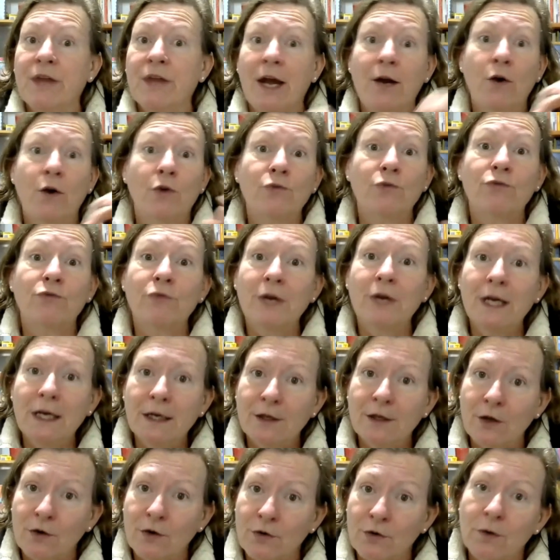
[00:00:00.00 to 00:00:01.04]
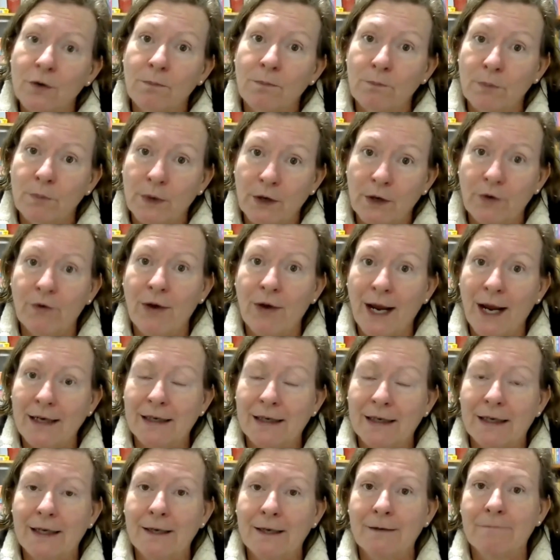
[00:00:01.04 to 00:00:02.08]
they not read the group
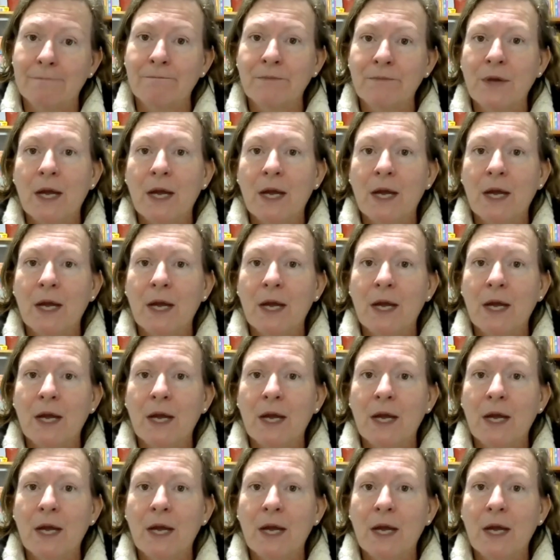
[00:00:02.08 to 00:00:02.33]
correctly?